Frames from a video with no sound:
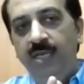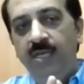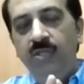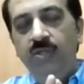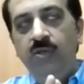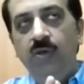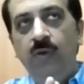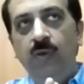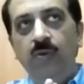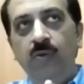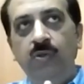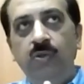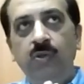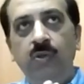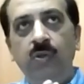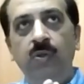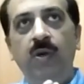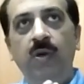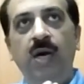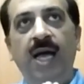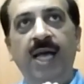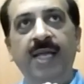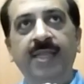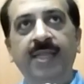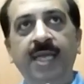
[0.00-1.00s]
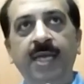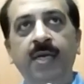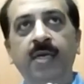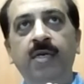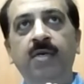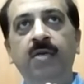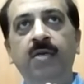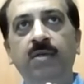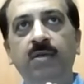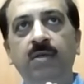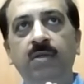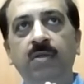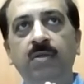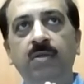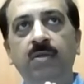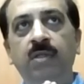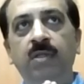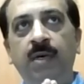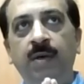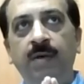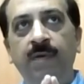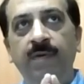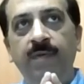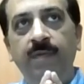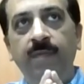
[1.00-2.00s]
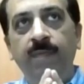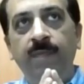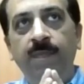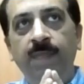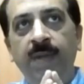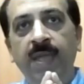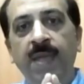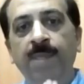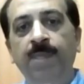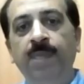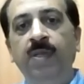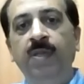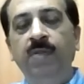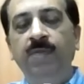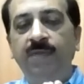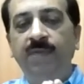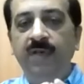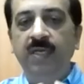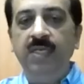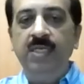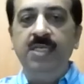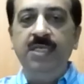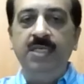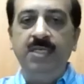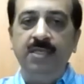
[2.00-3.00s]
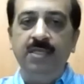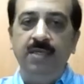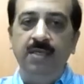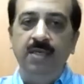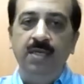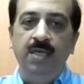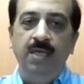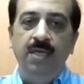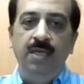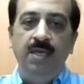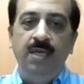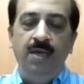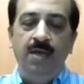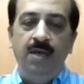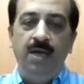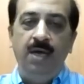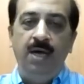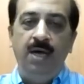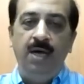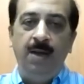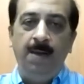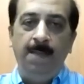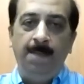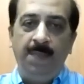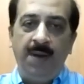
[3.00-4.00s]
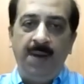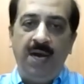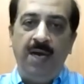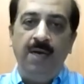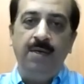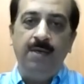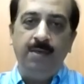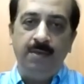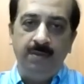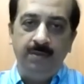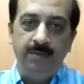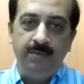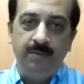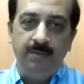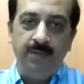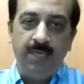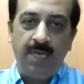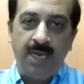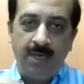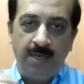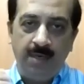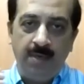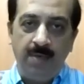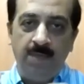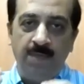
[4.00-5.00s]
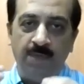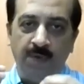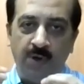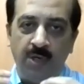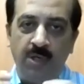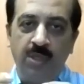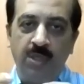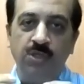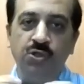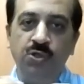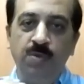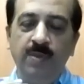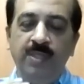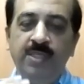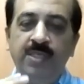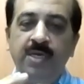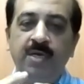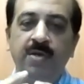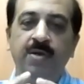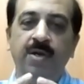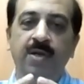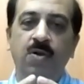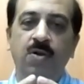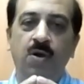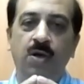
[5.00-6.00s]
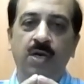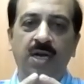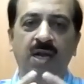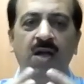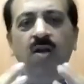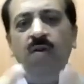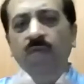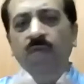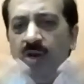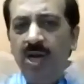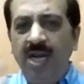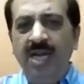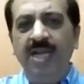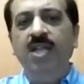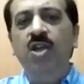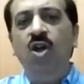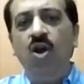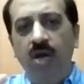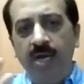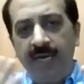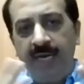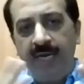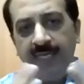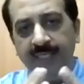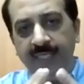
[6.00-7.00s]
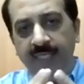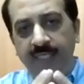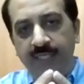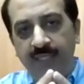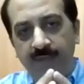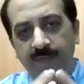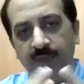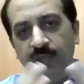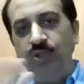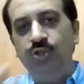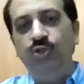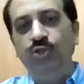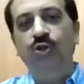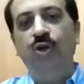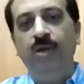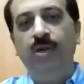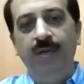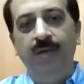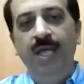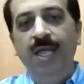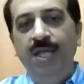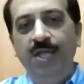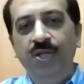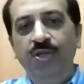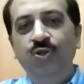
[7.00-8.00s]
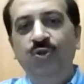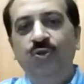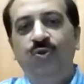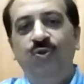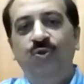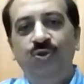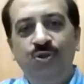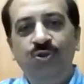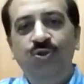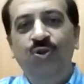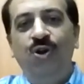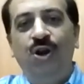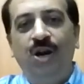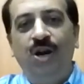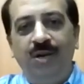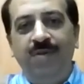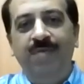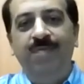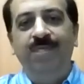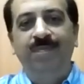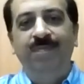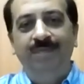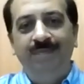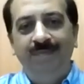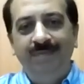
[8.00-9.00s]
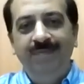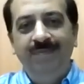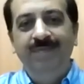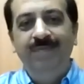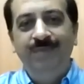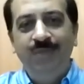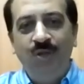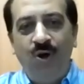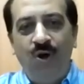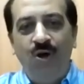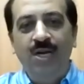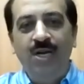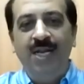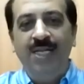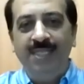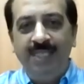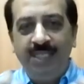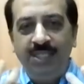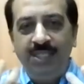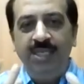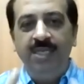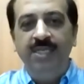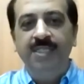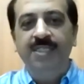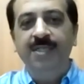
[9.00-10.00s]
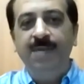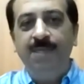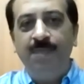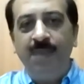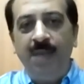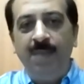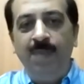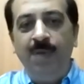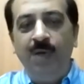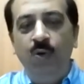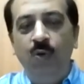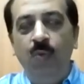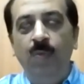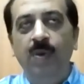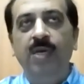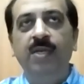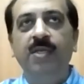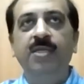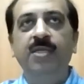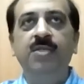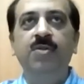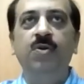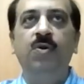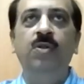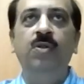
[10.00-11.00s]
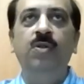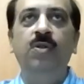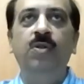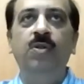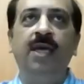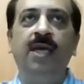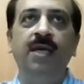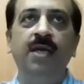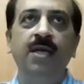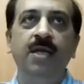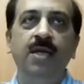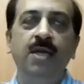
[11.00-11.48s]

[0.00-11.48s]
So I think the people first part and for a consumer-centric for any organization, because you're not the organization, it's the people who build this whole thing.